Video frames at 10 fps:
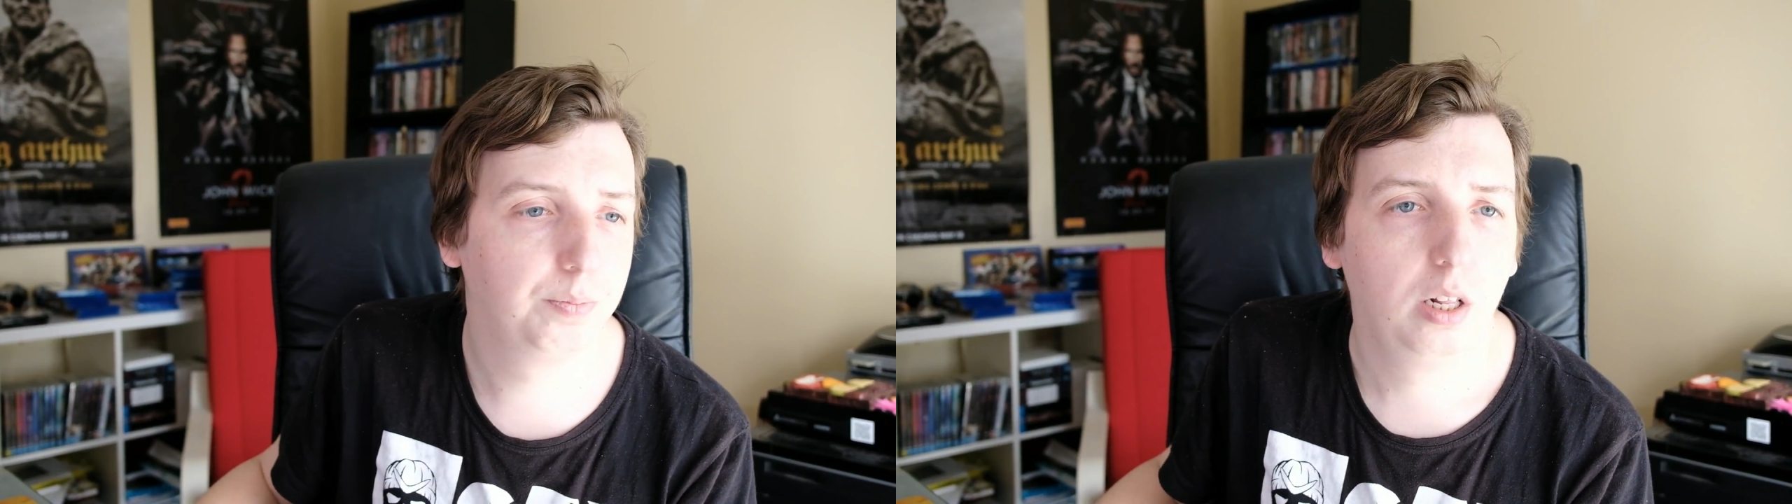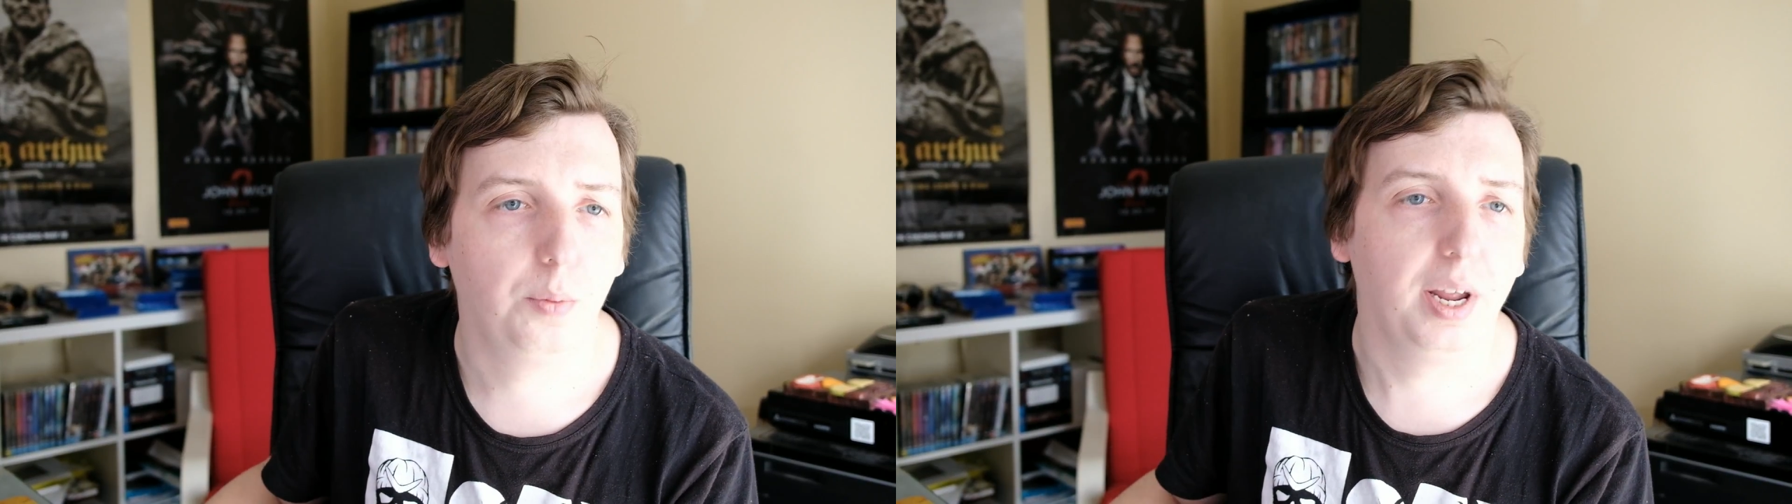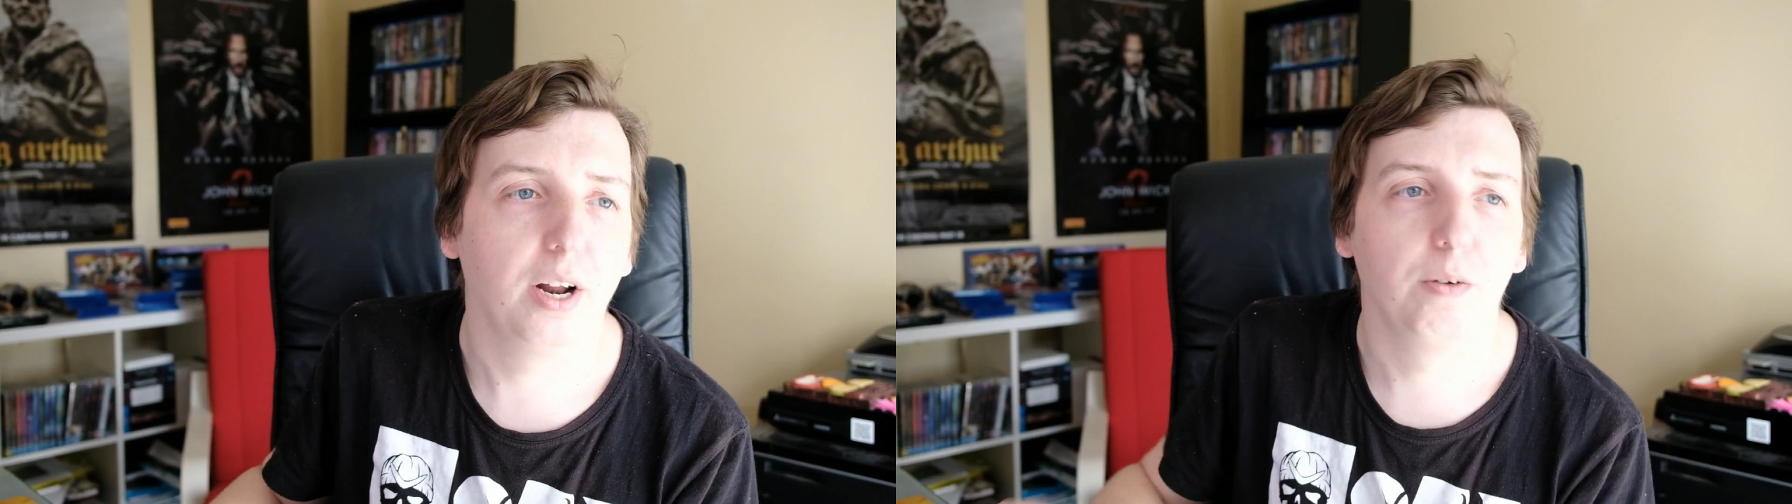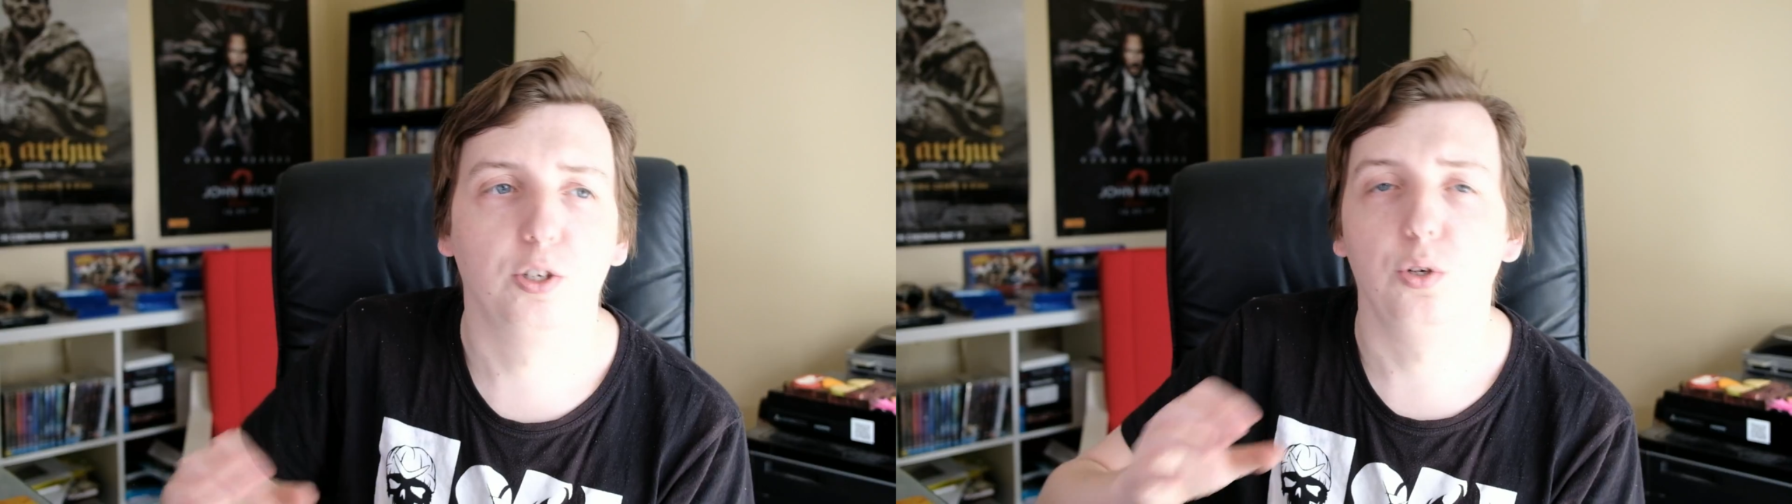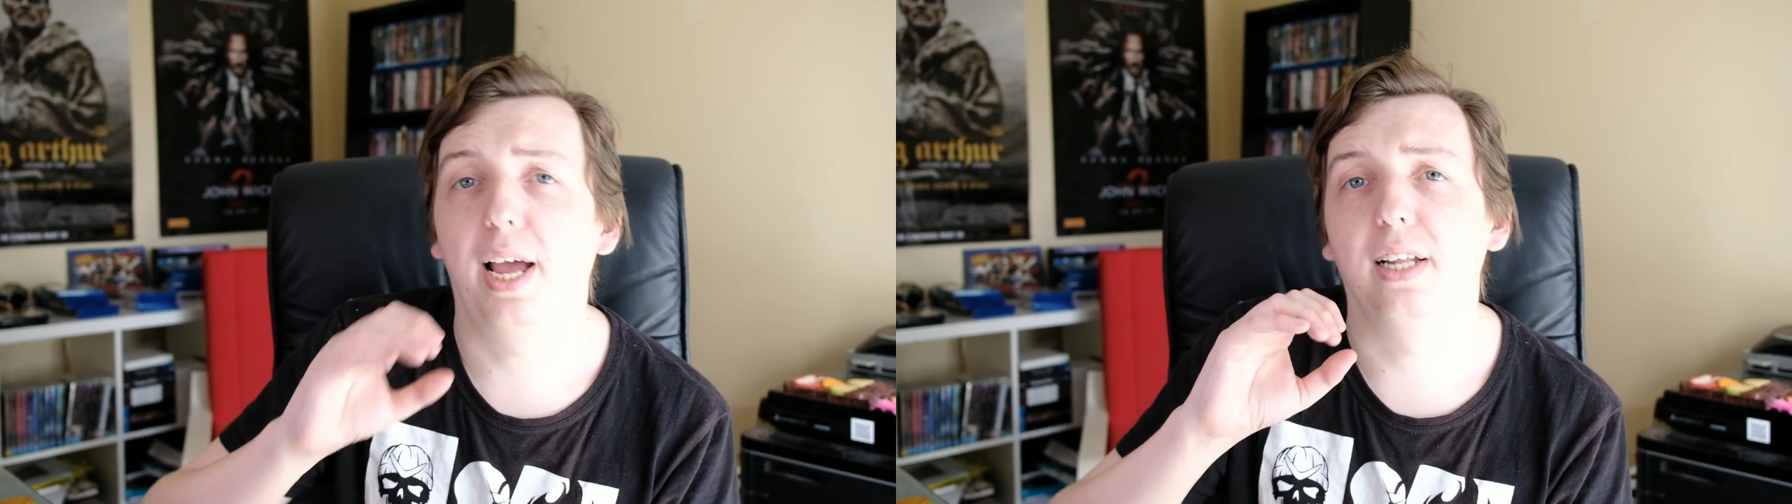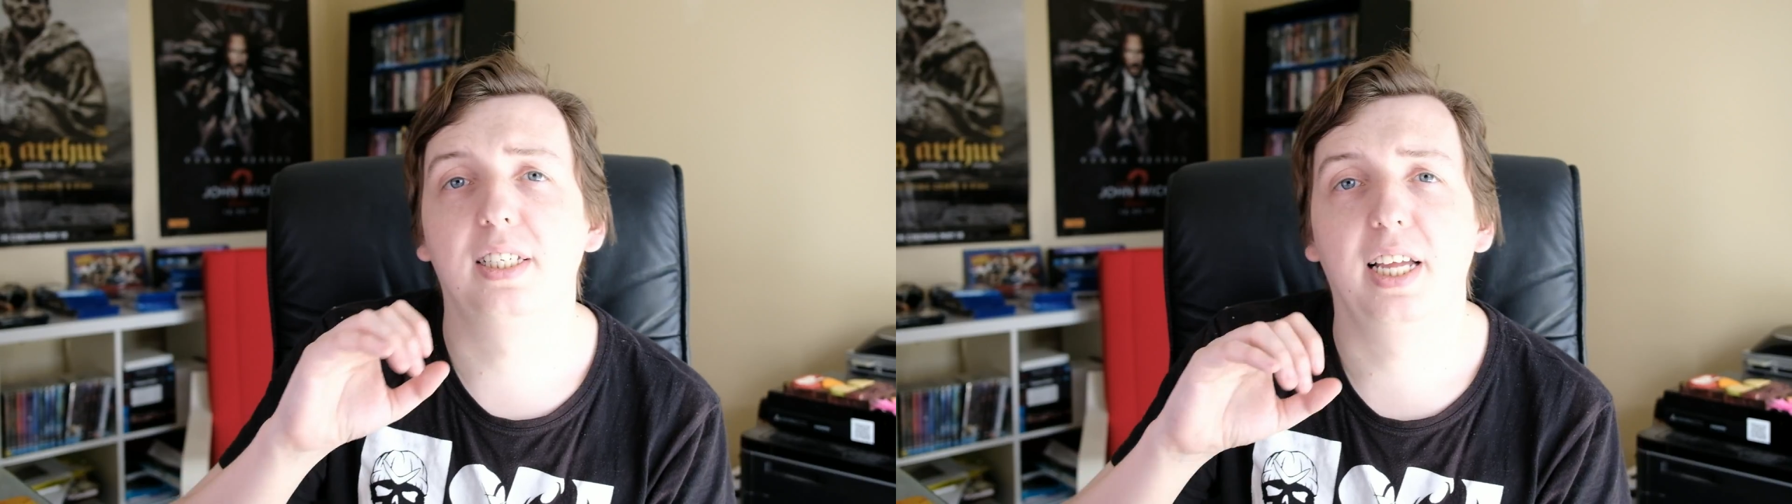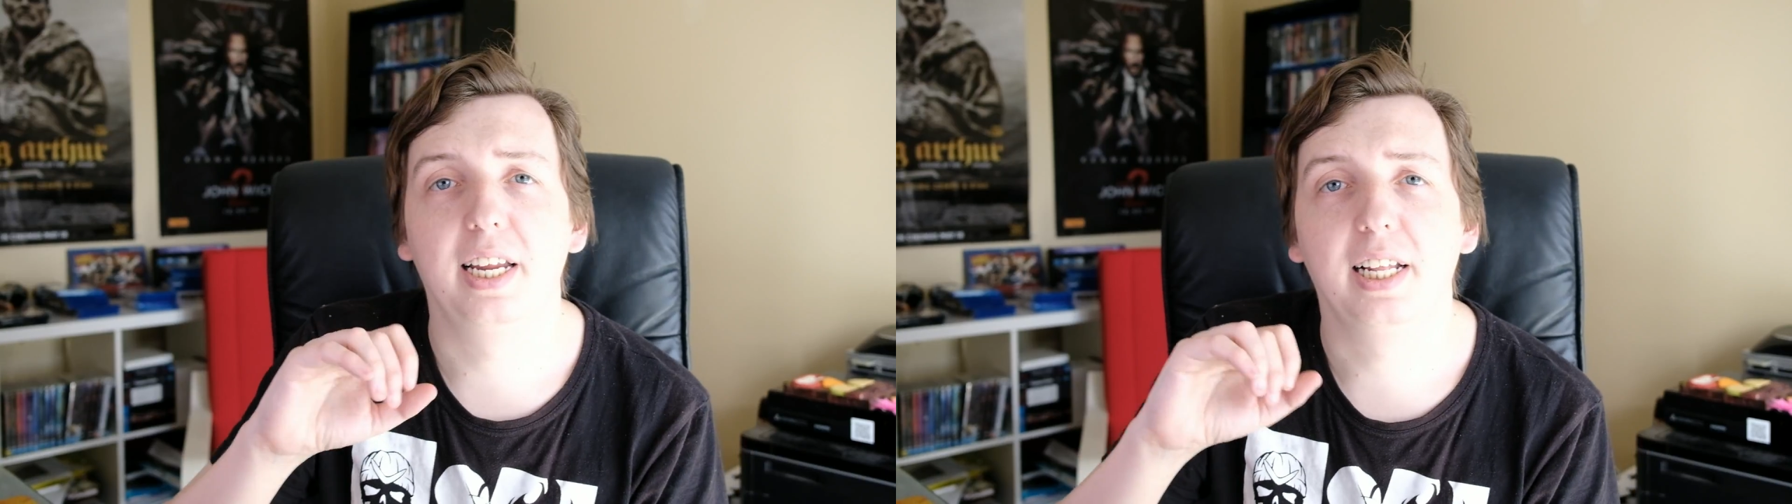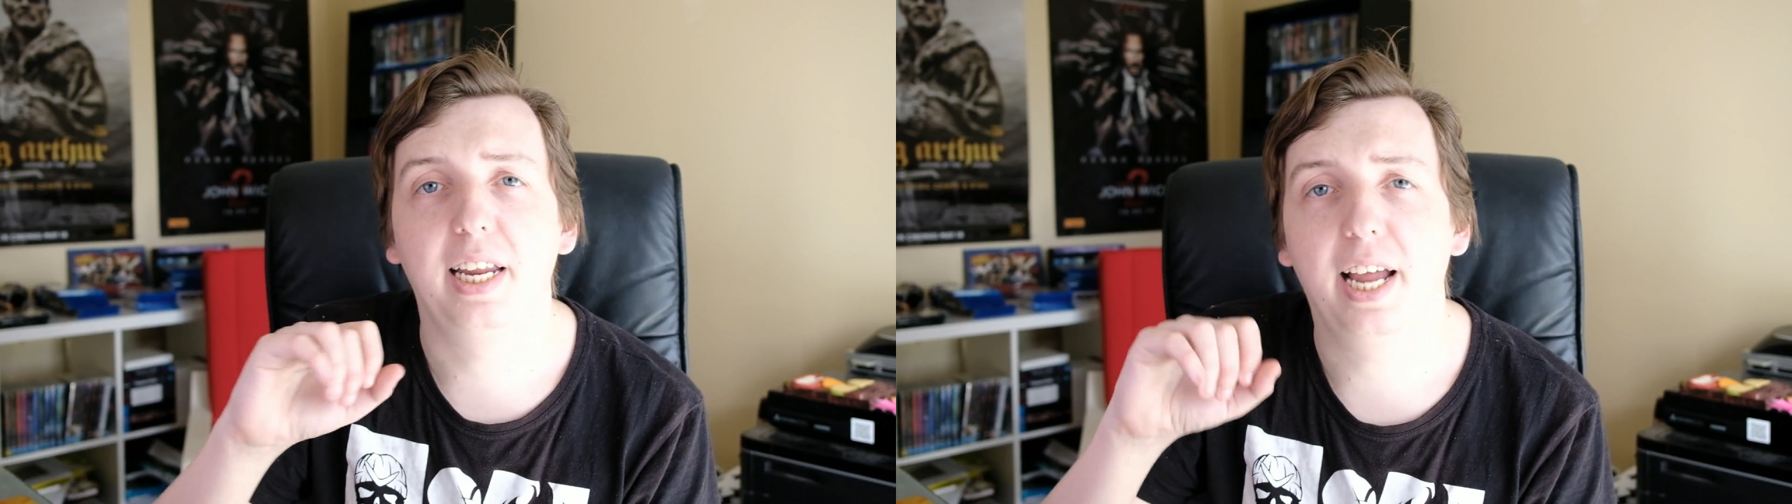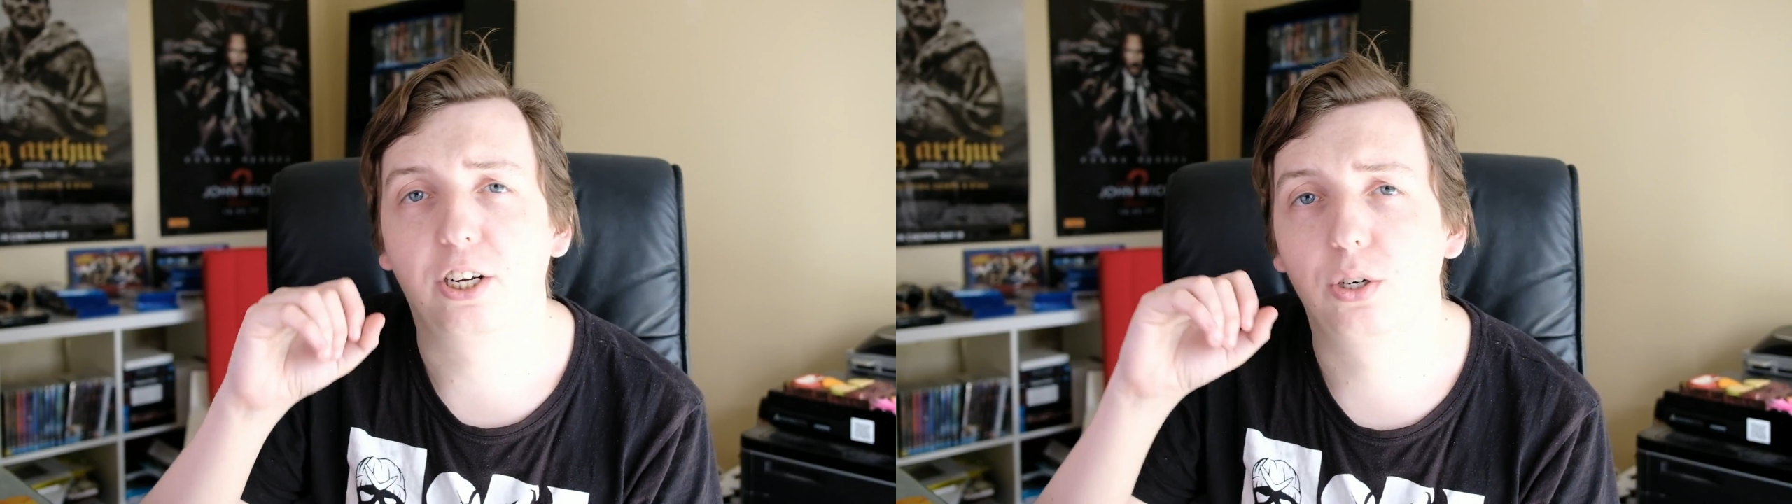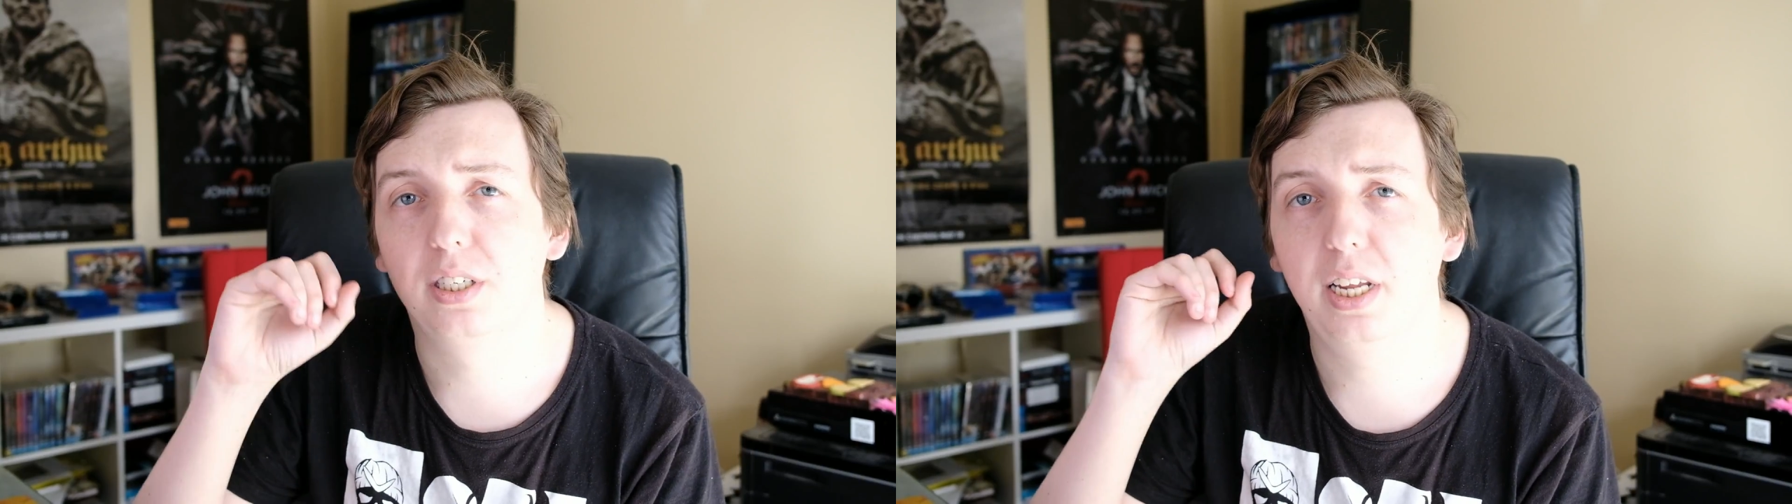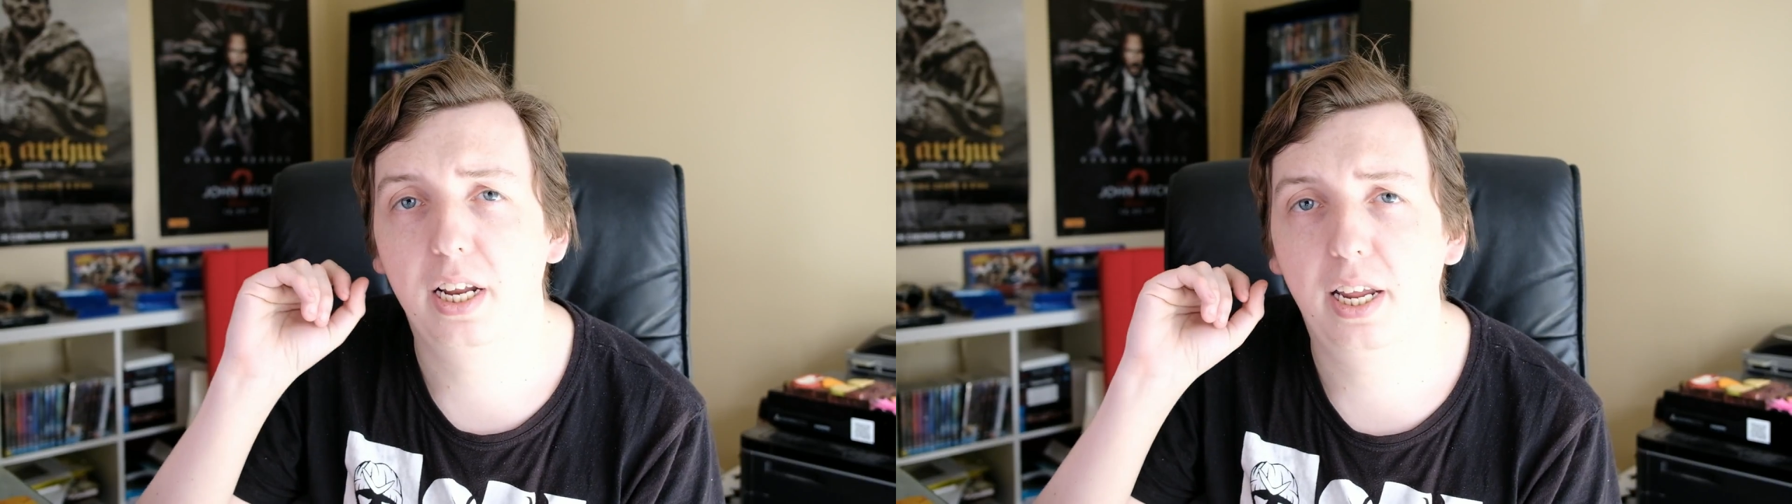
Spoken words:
And we head over to Outstanding Lead Actress in